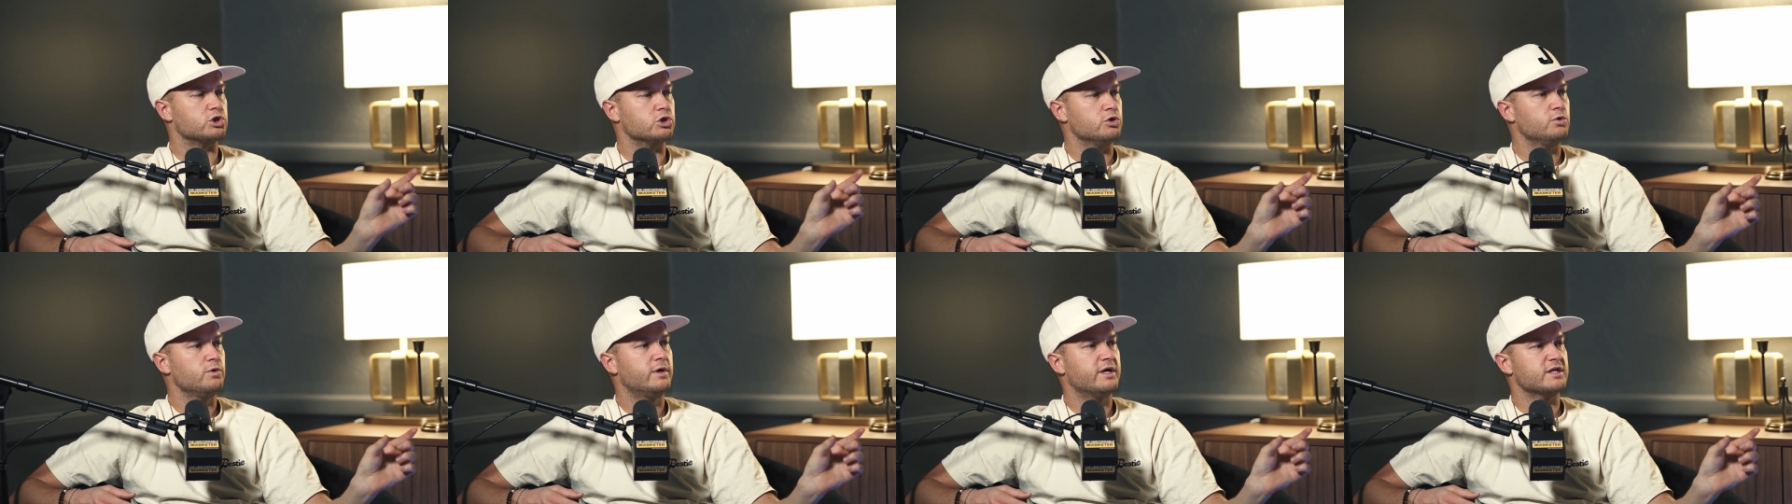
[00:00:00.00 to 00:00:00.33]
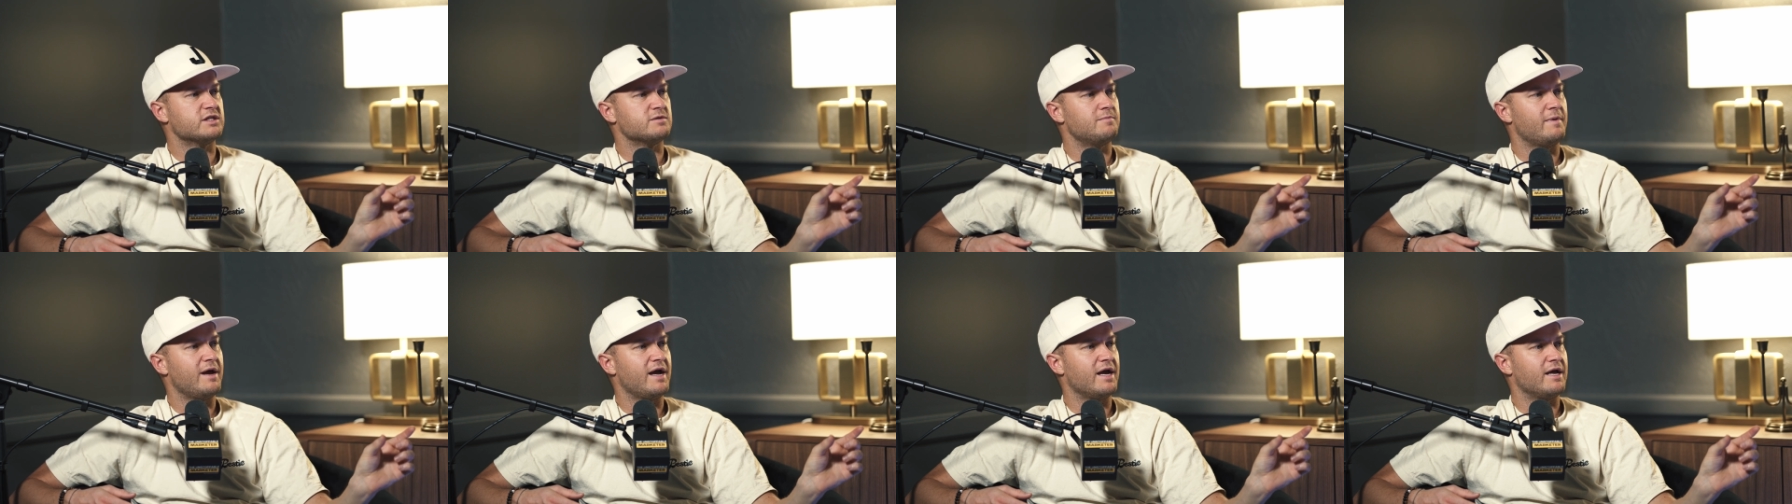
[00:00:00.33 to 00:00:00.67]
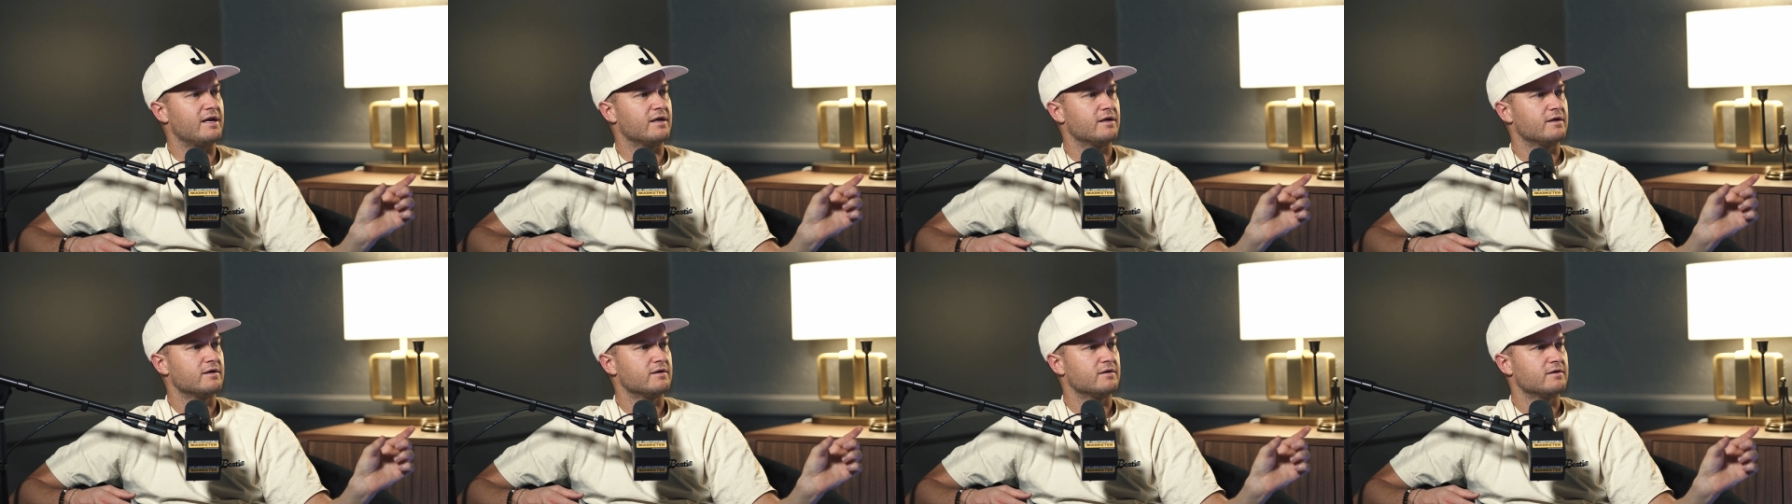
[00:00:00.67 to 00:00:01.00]
Lucas
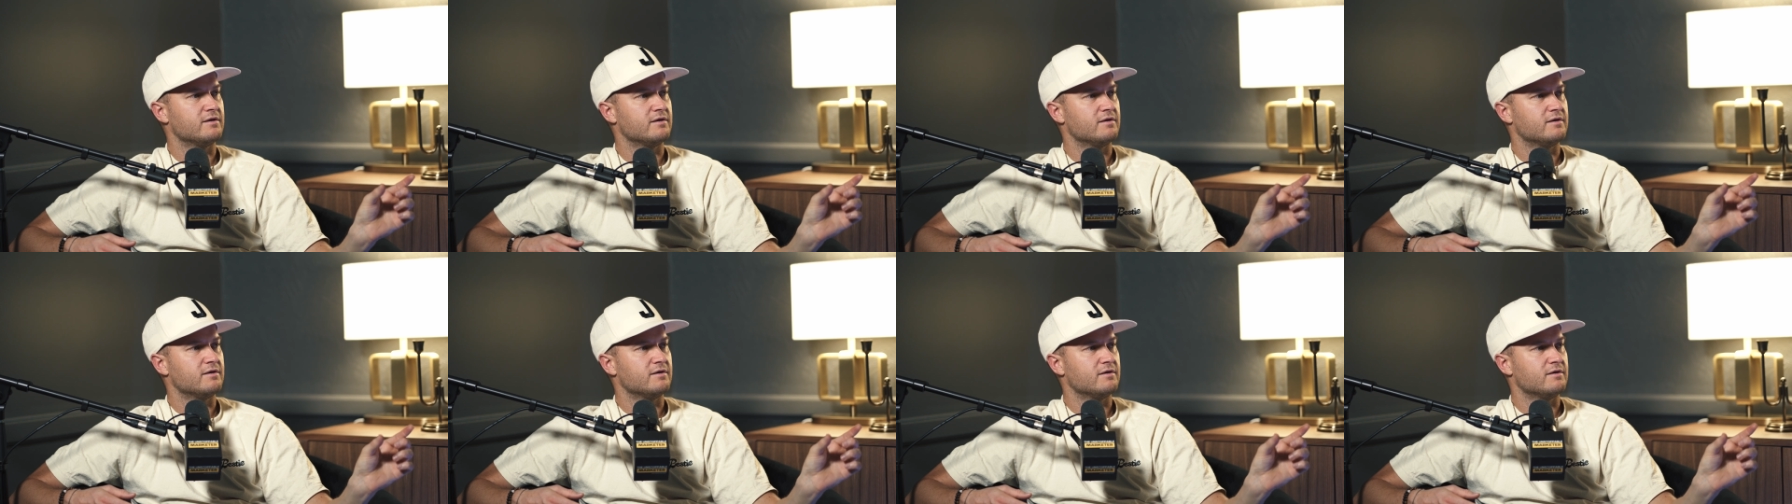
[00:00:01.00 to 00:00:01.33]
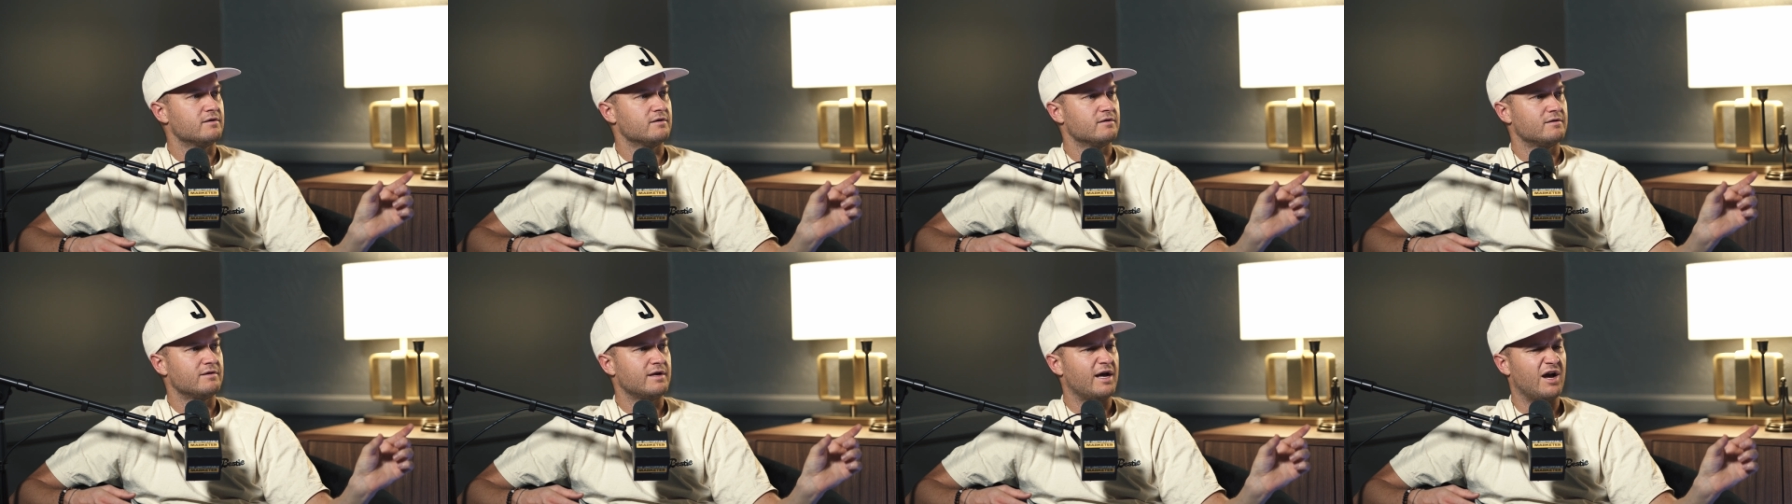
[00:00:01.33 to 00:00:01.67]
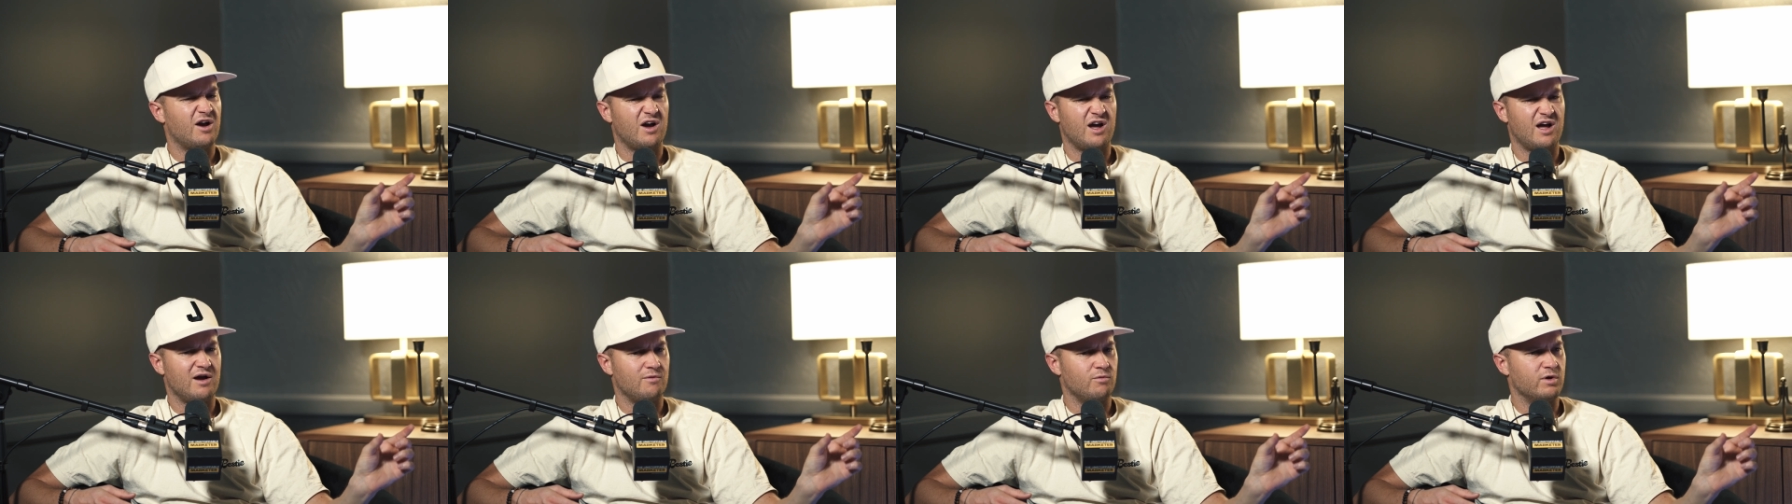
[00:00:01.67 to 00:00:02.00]
made,
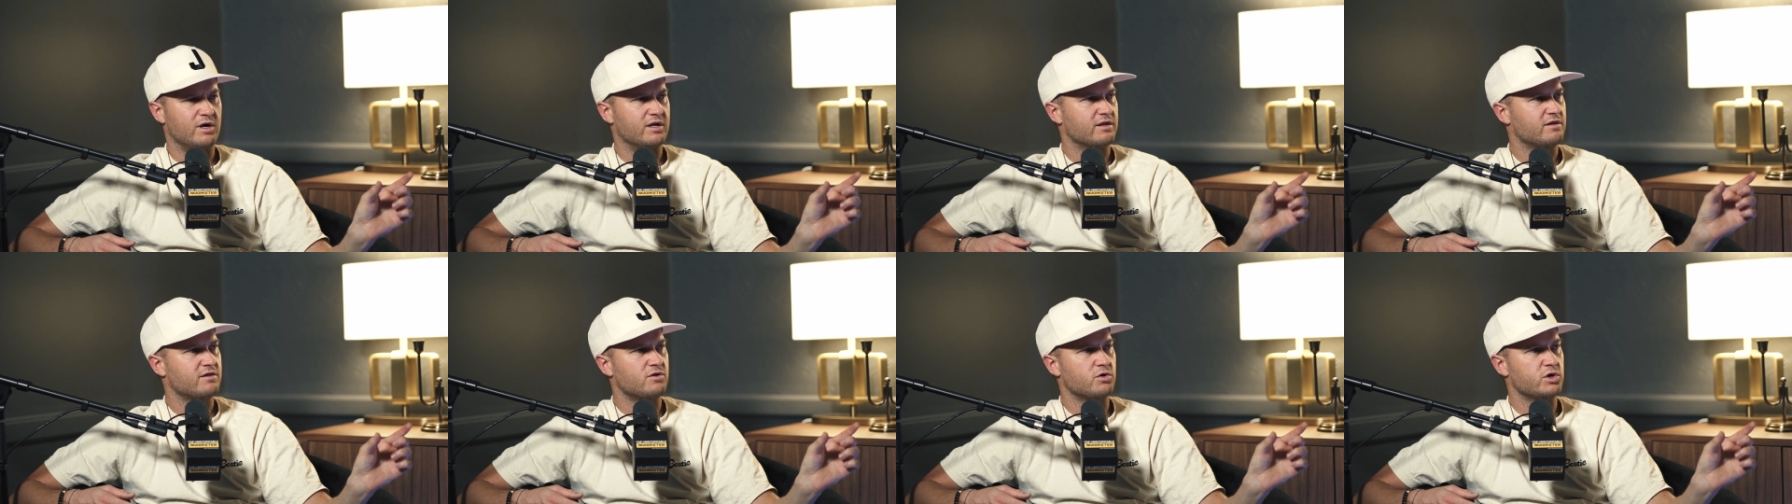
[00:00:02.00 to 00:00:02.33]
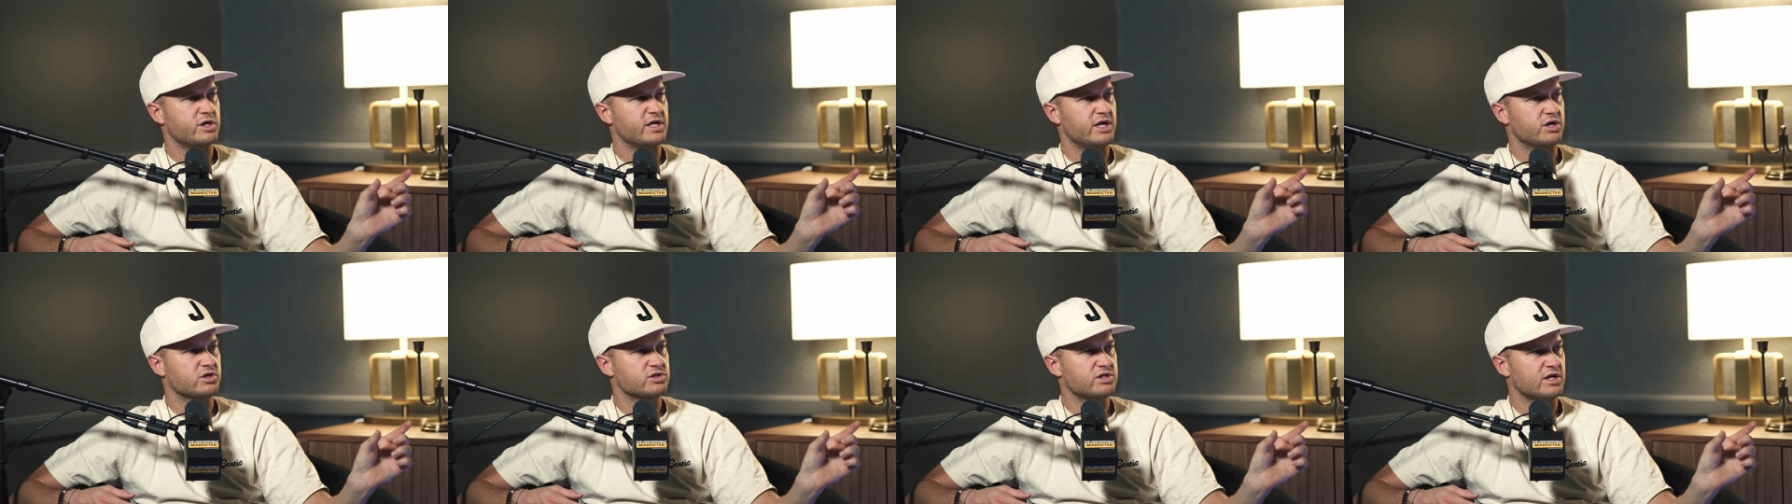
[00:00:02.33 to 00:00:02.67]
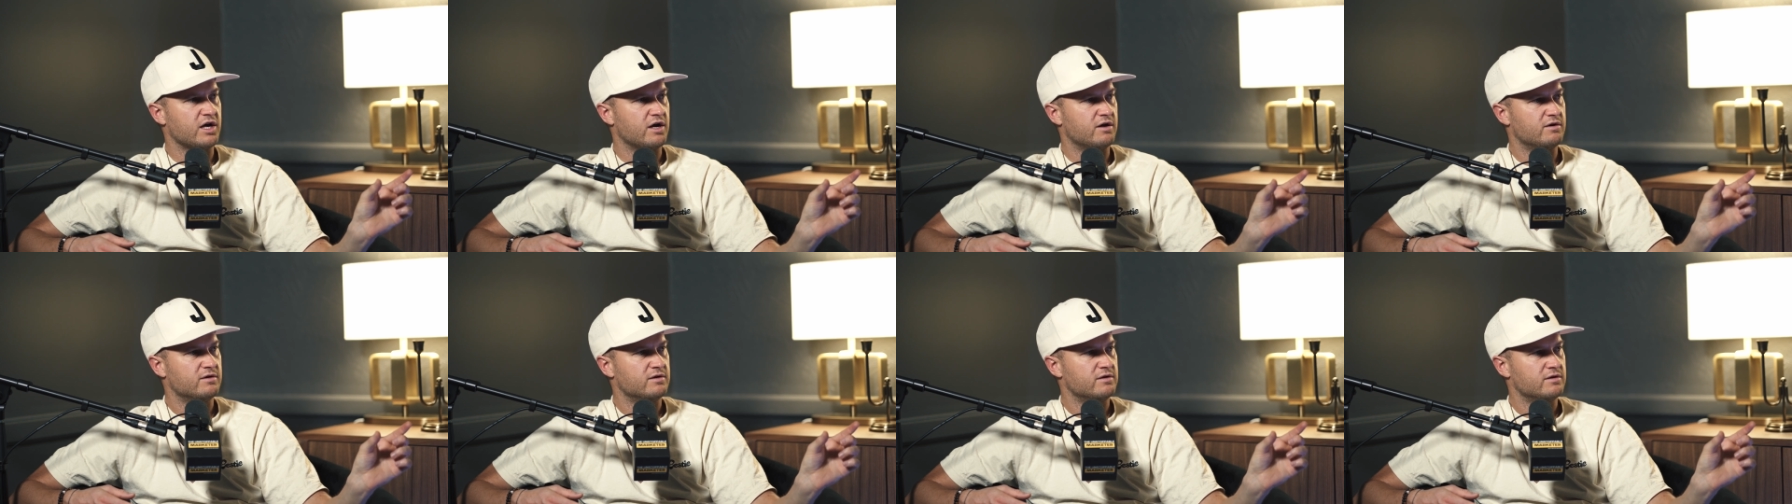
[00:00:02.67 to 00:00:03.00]
what, 30 years
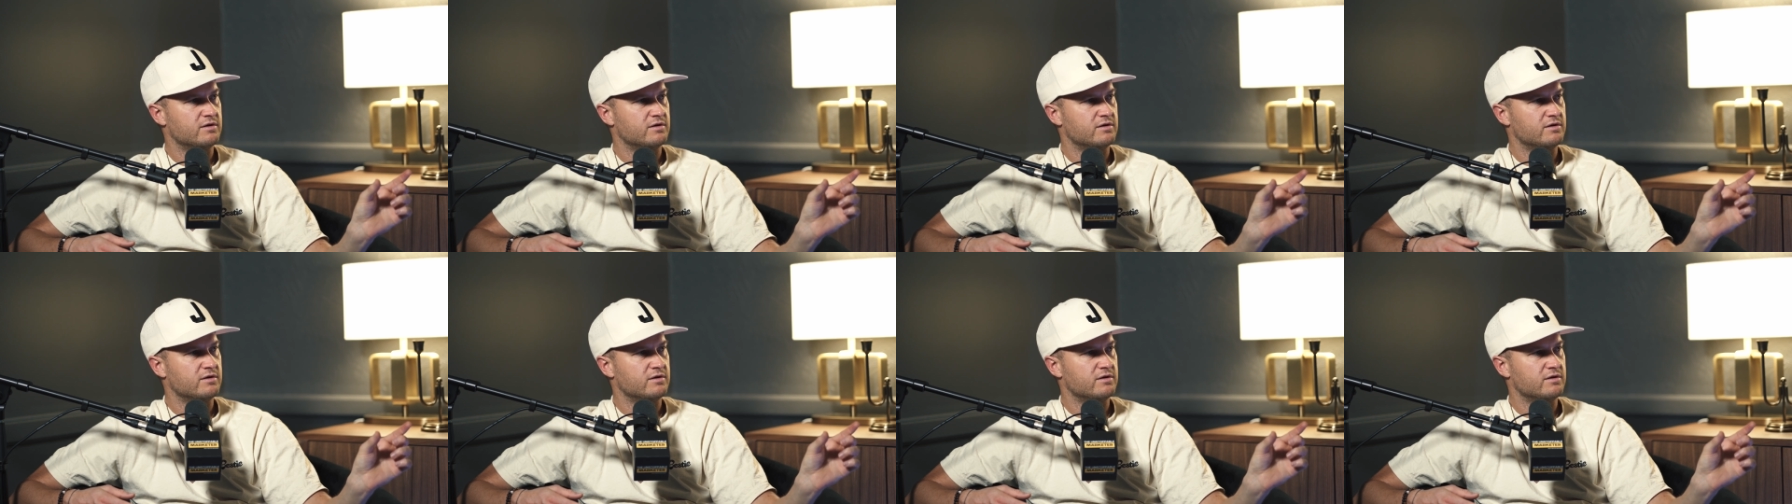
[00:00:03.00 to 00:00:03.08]
ago?